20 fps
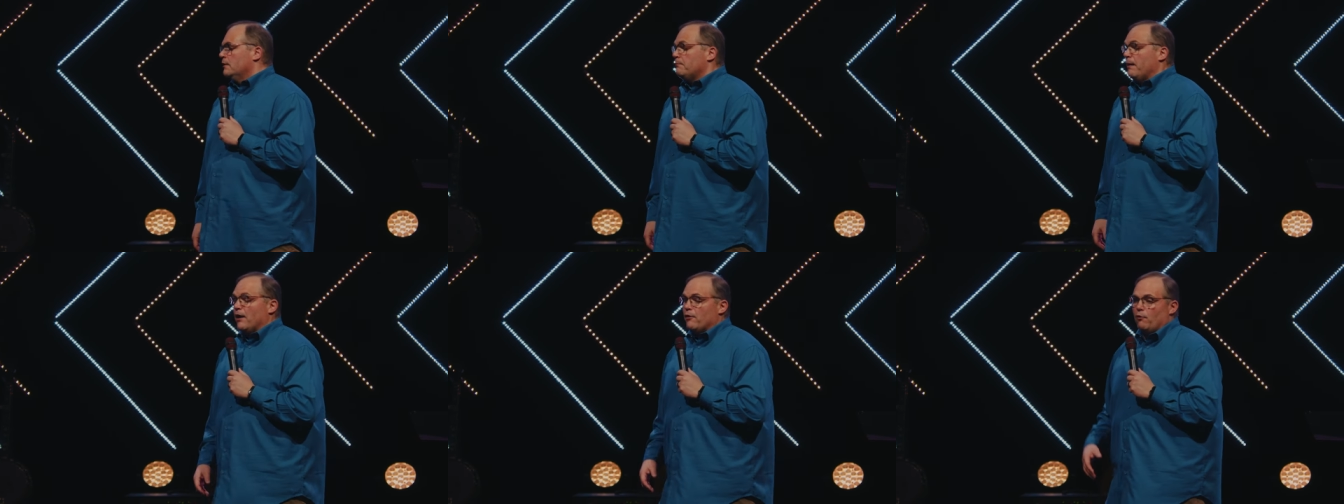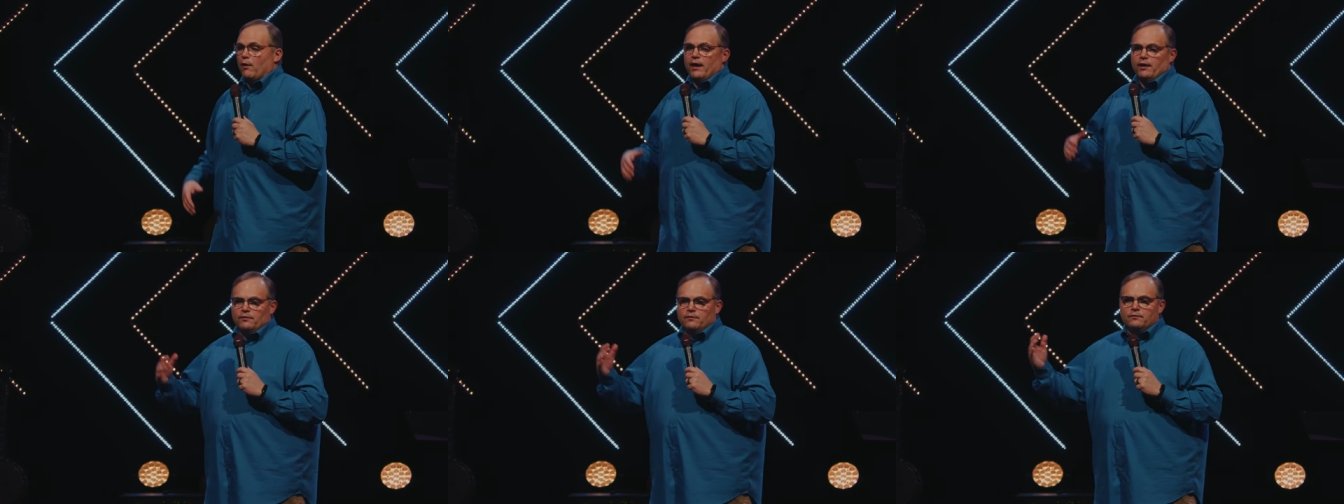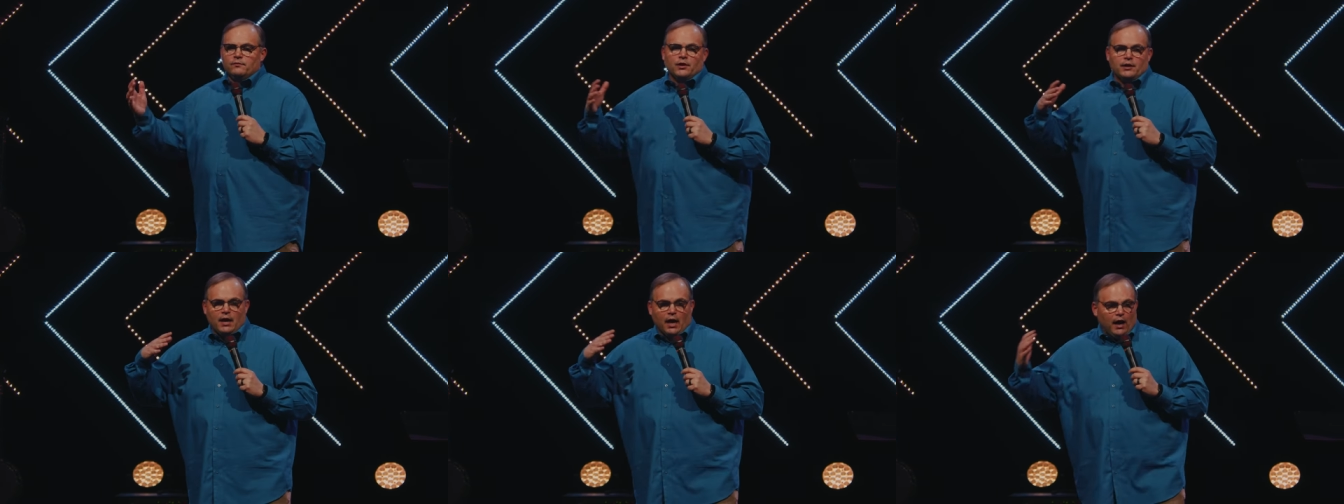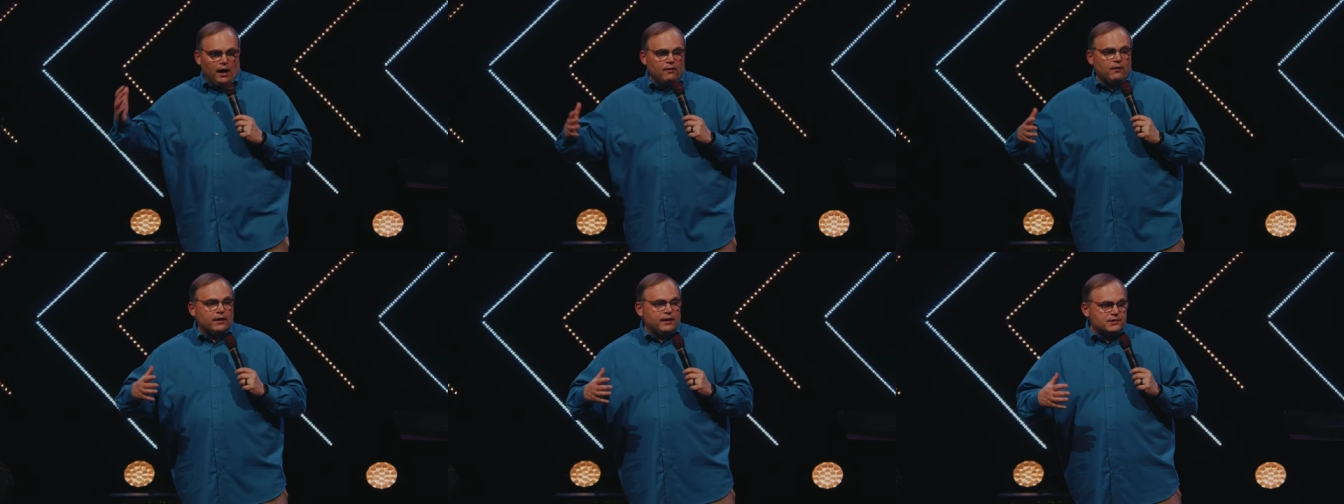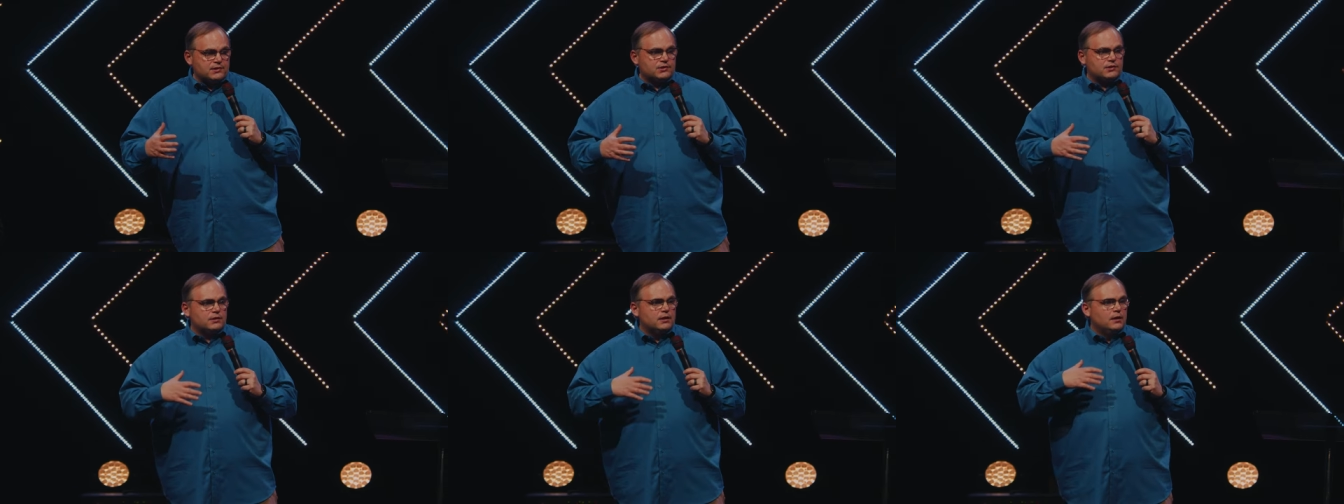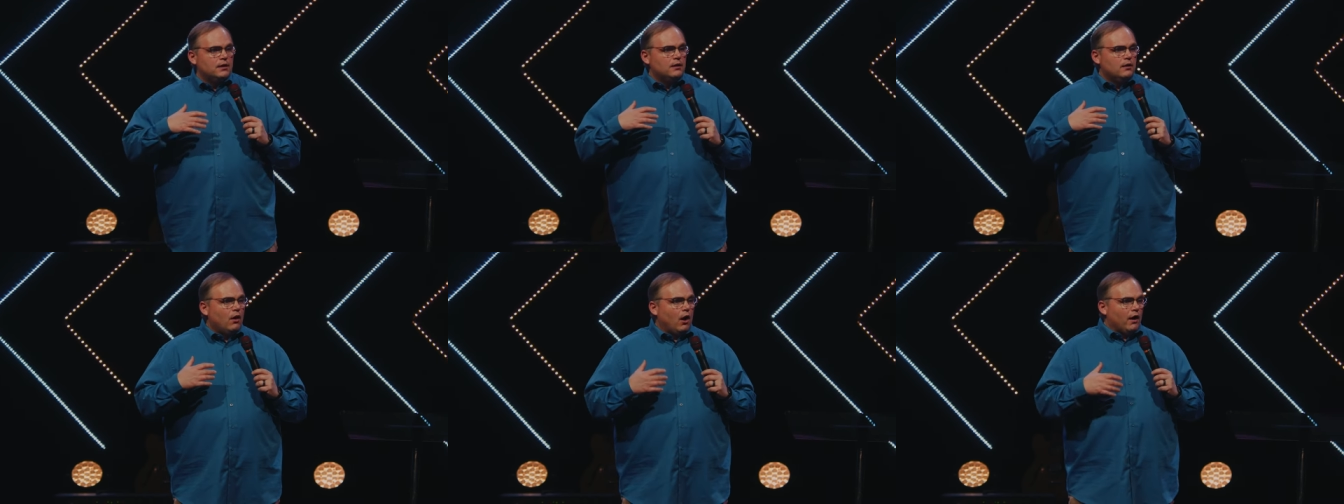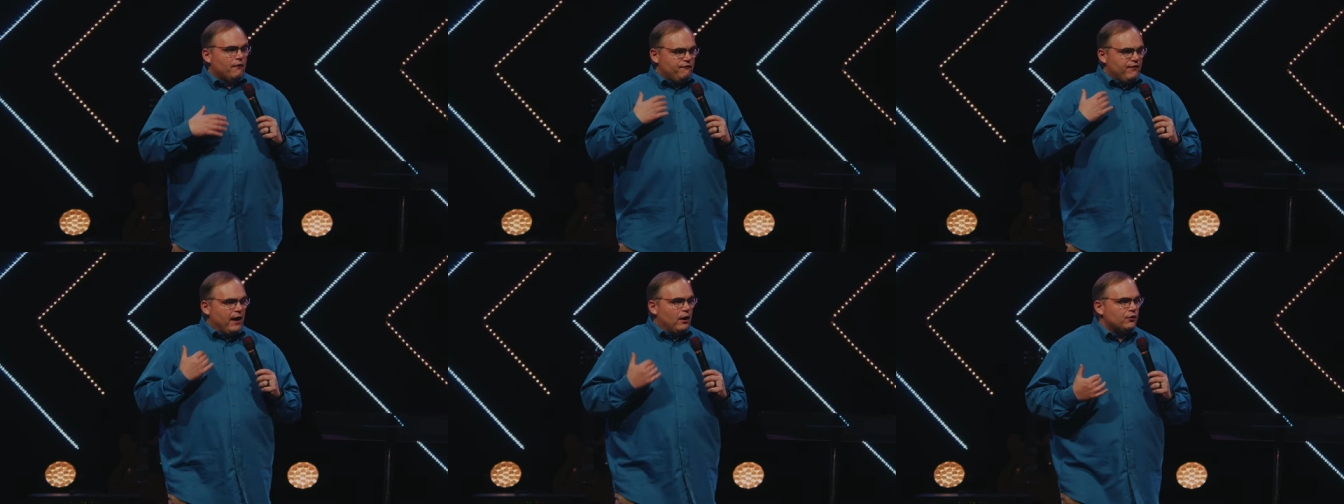by the way, the colonists, our
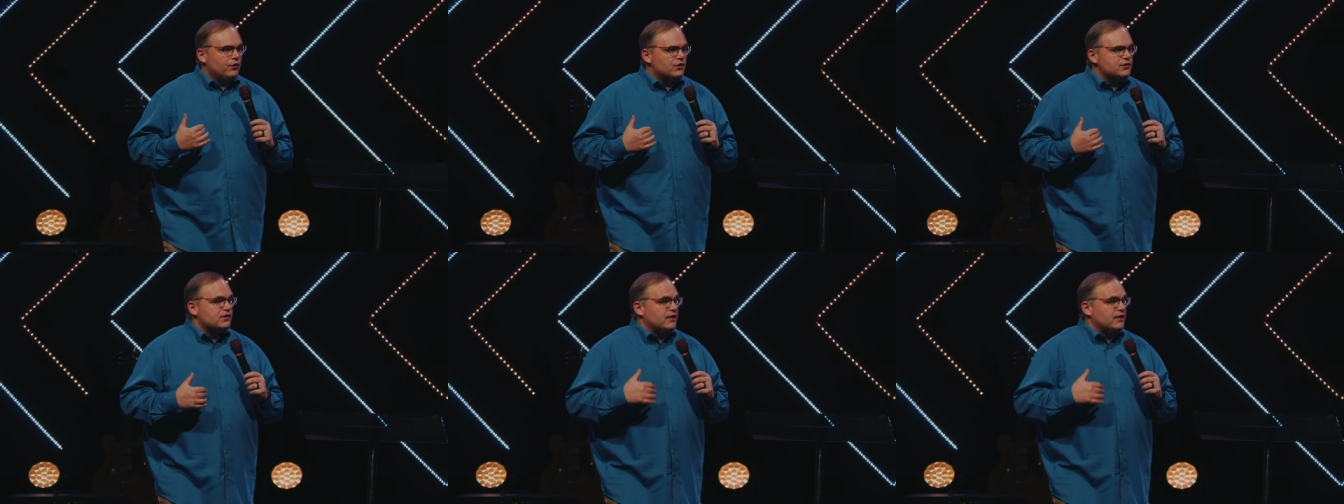founders,